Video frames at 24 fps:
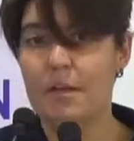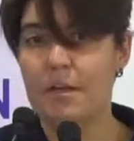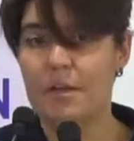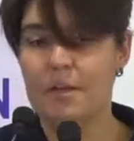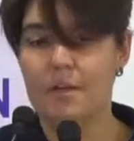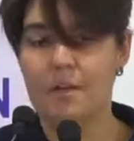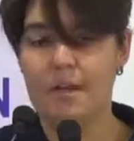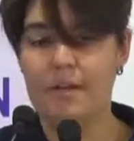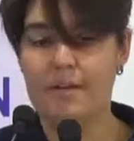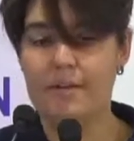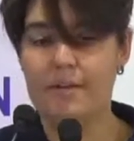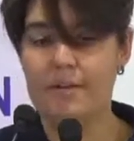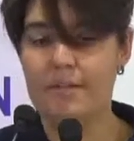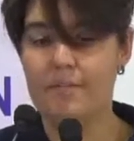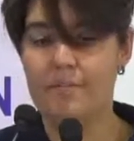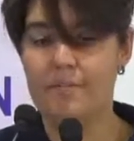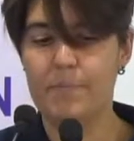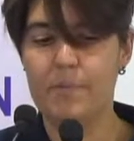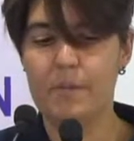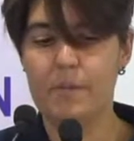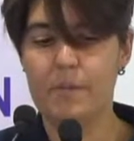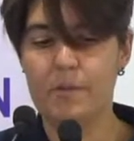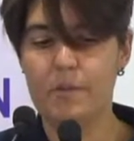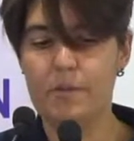And
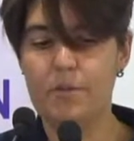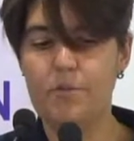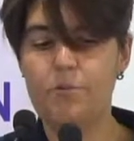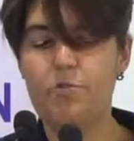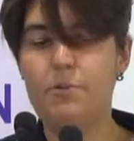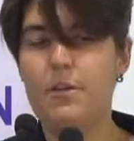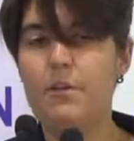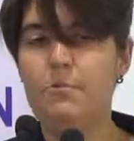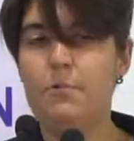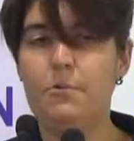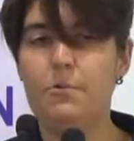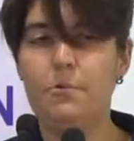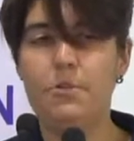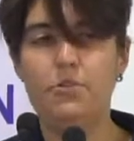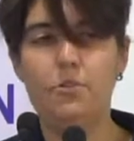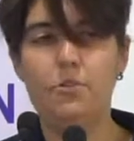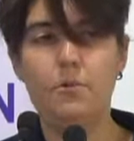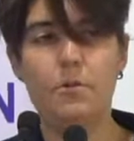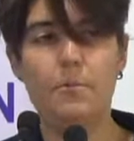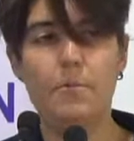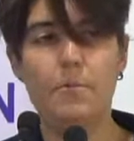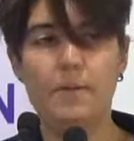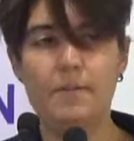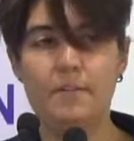usually when we talk
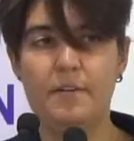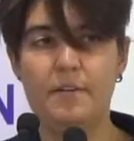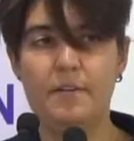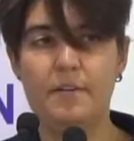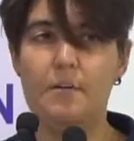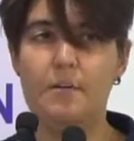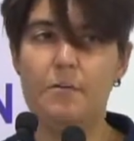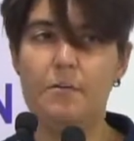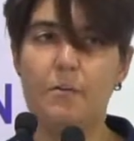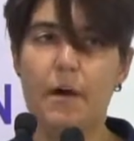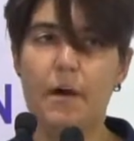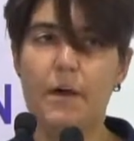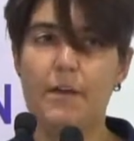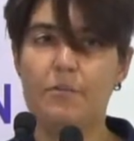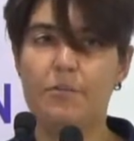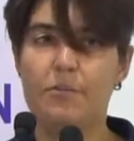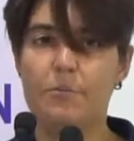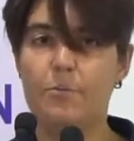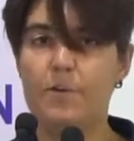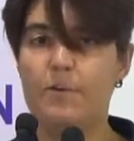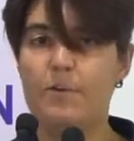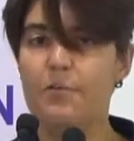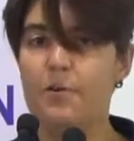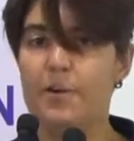about sea level rise,
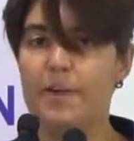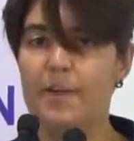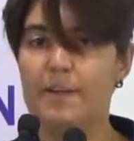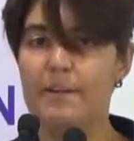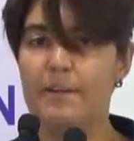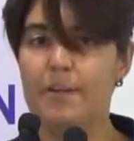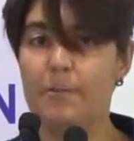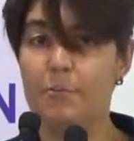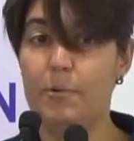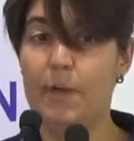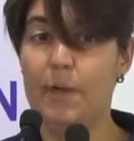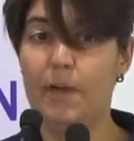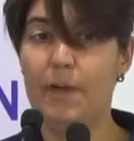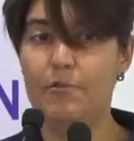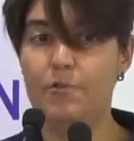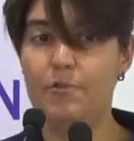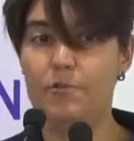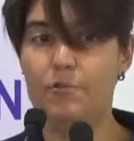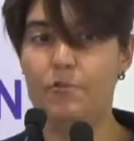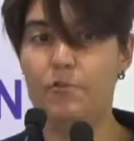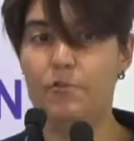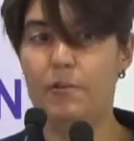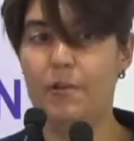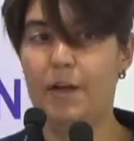we forget that we have
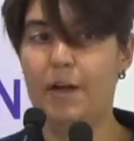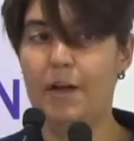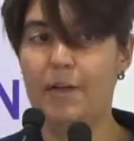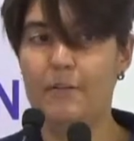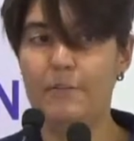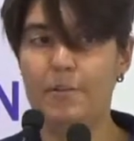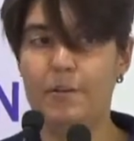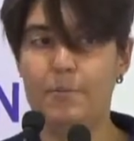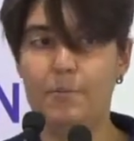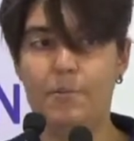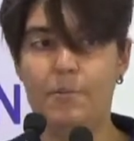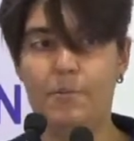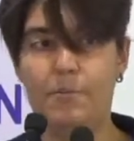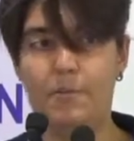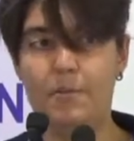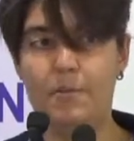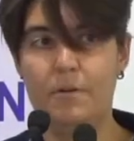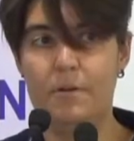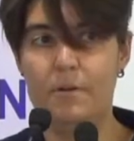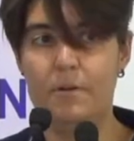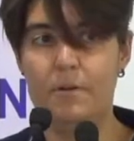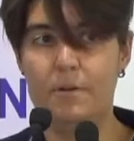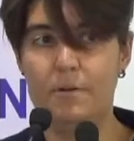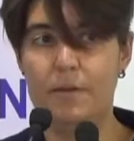to add up
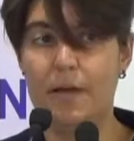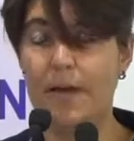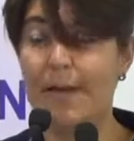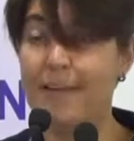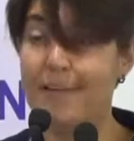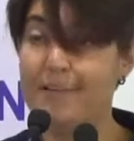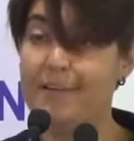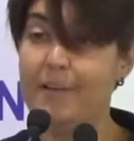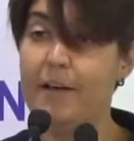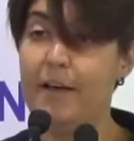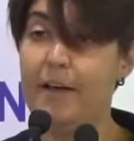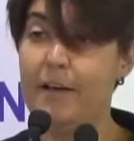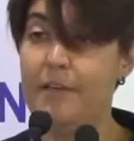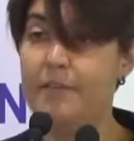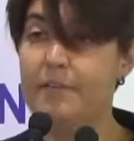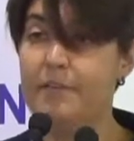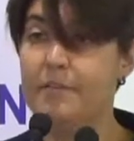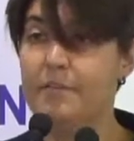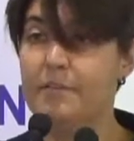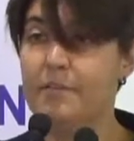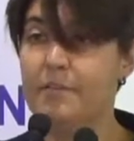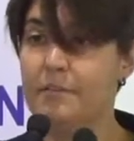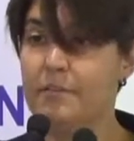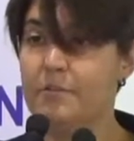high tides
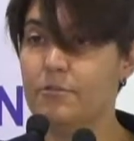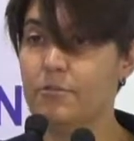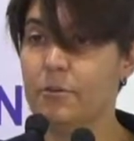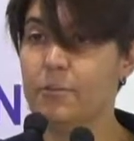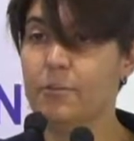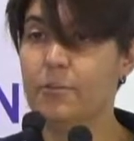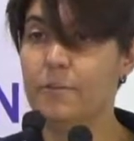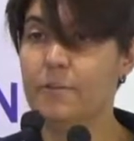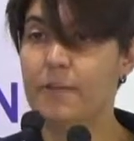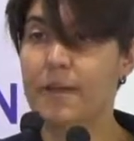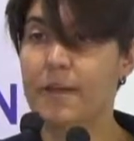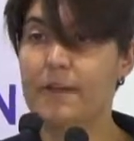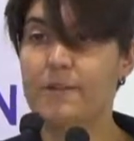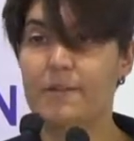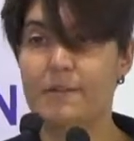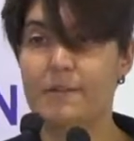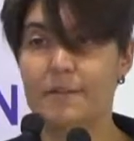on top of that.